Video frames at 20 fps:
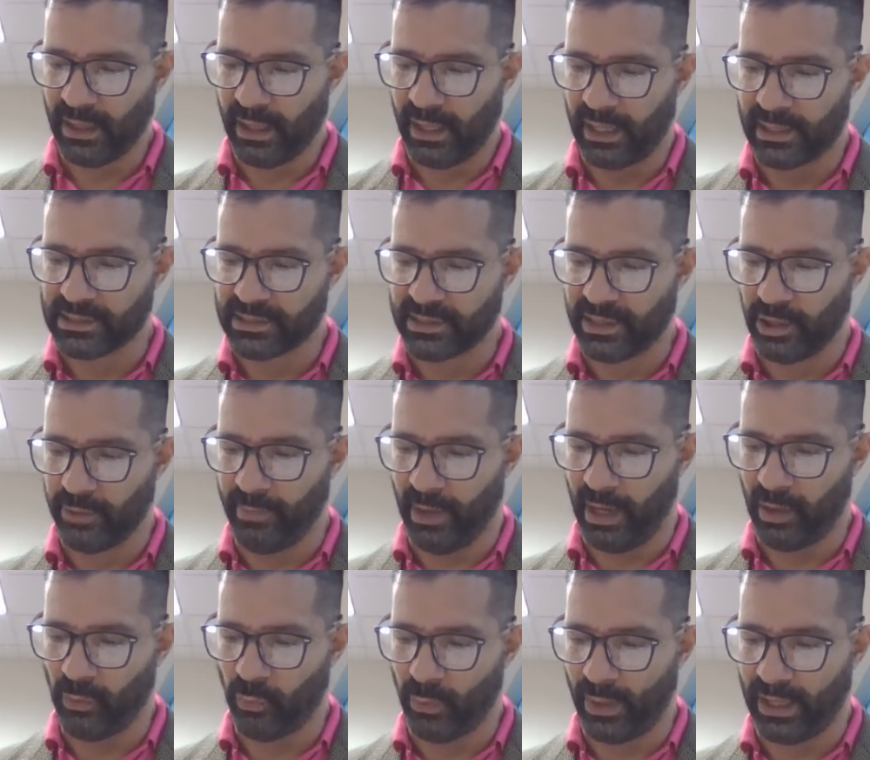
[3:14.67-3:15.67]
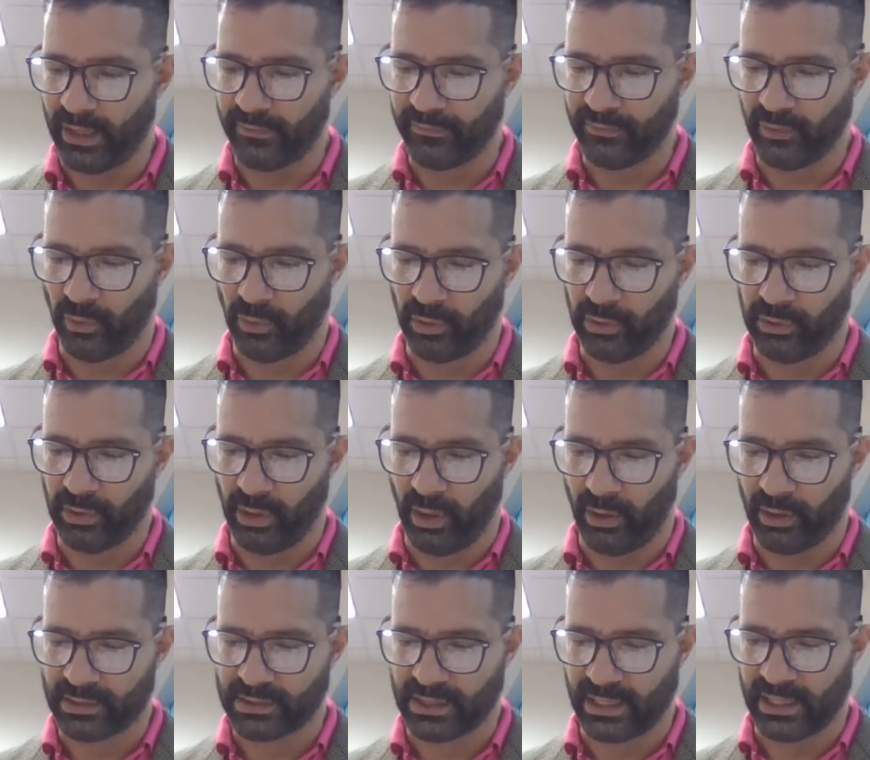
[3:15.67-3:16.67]
as thereby waived or
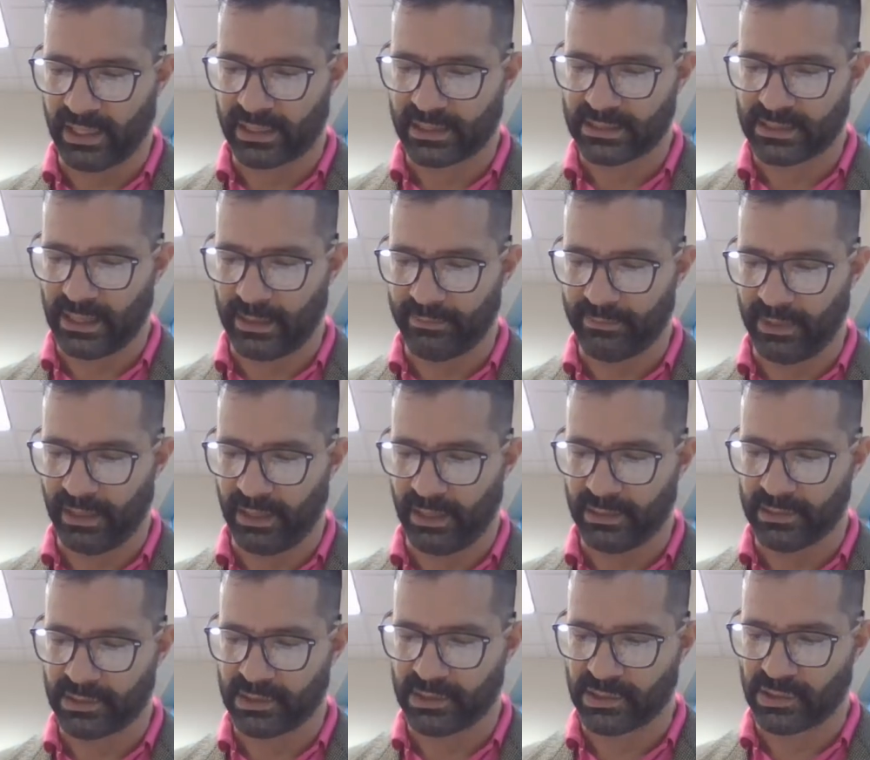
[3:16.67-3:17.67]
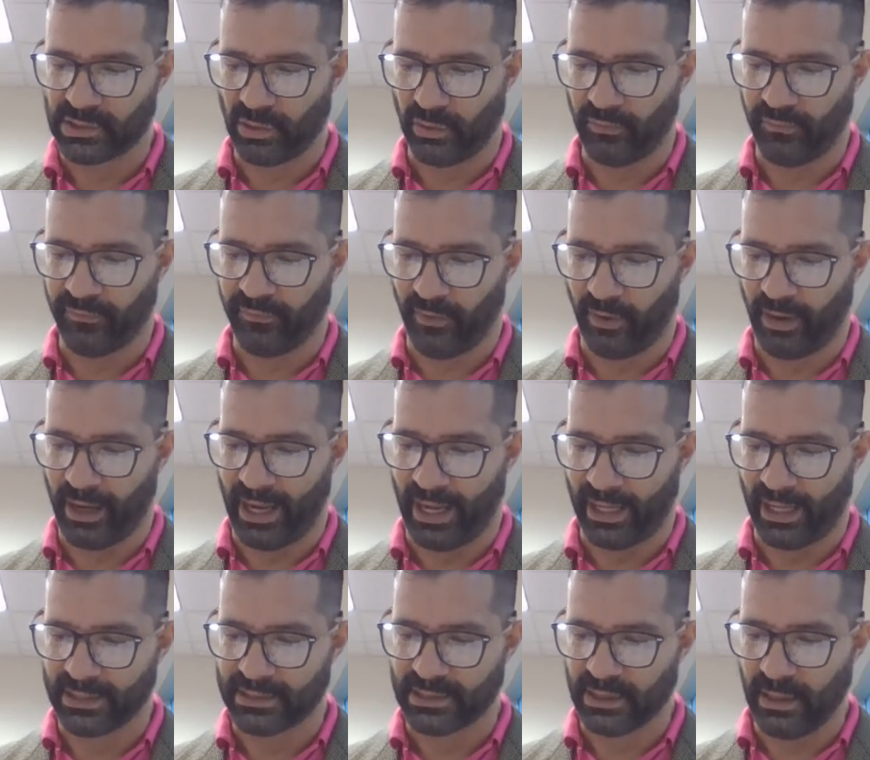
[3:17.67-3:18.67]
lost, except in so far
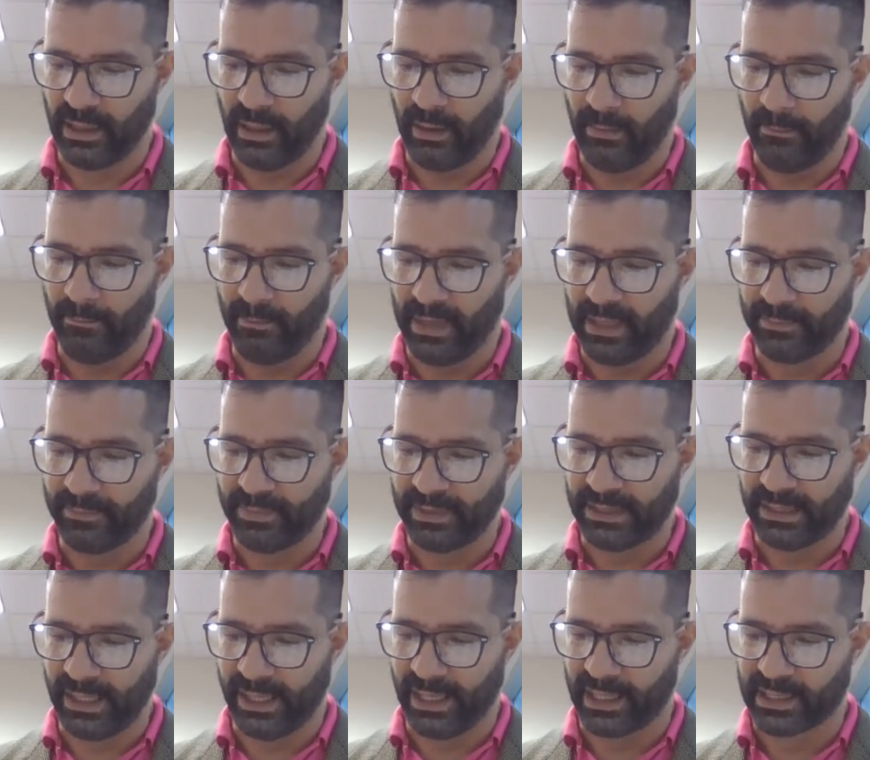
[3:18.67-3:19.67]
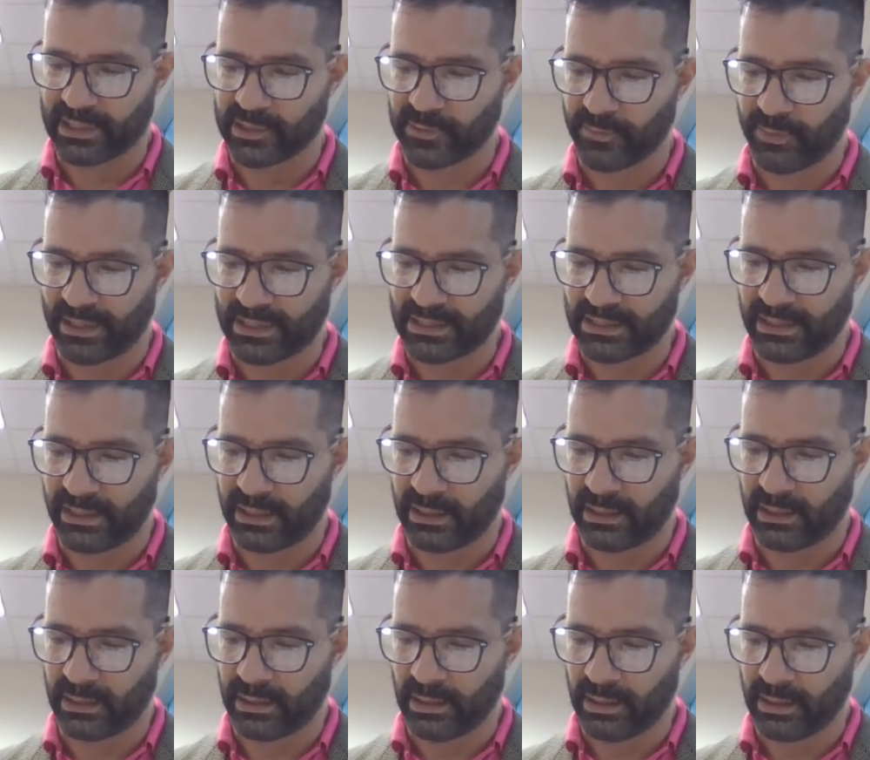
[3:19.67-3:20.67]
as may be expressly
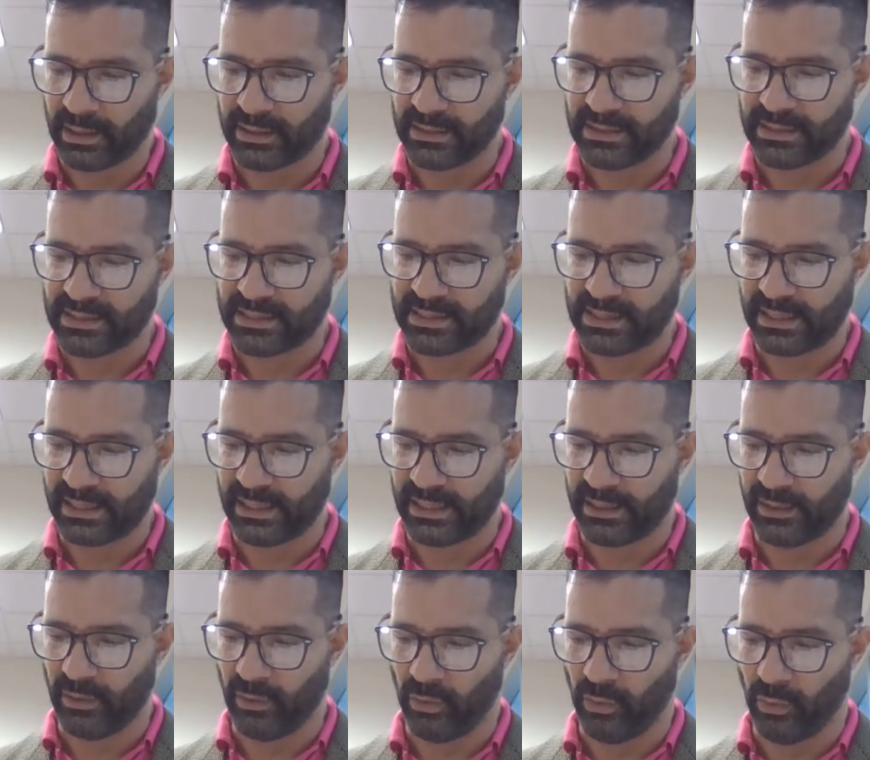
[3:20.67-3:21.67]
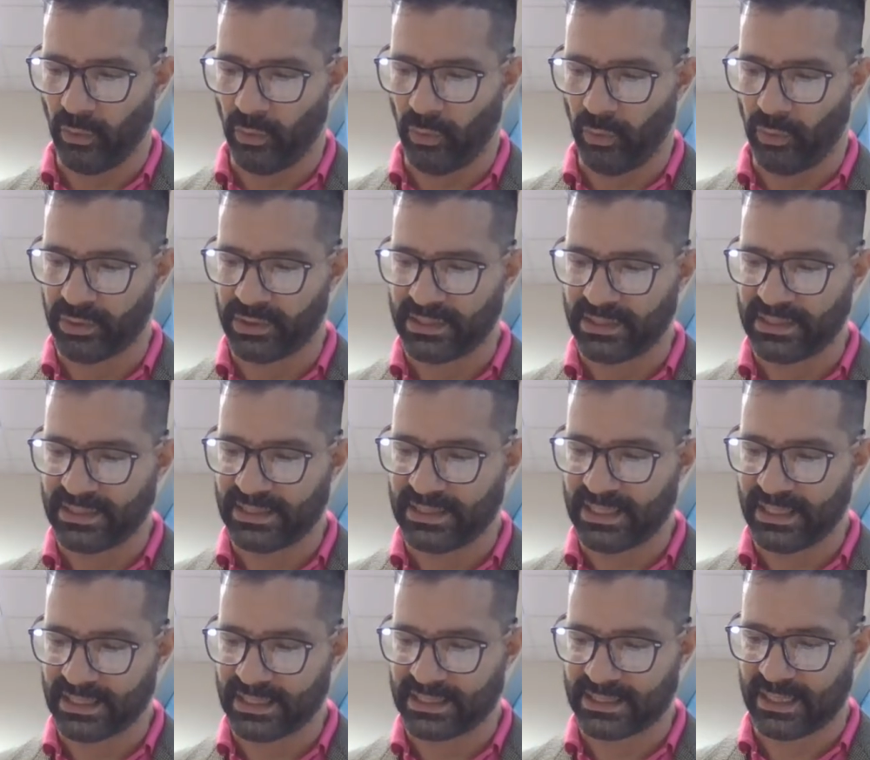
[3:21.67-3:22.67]
conceded or
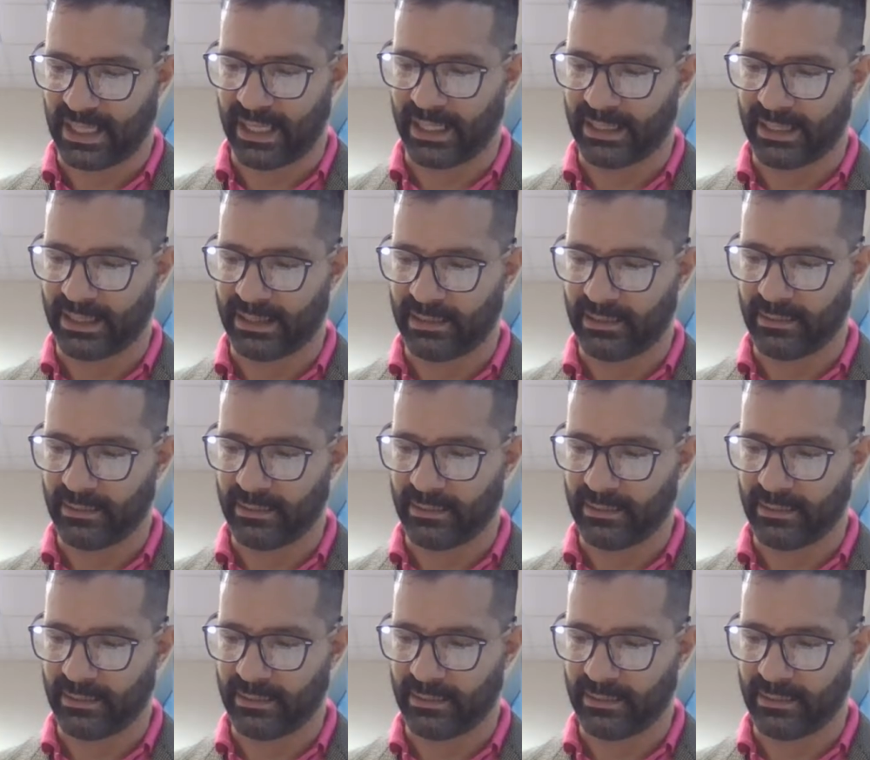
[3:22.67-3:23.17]
decided.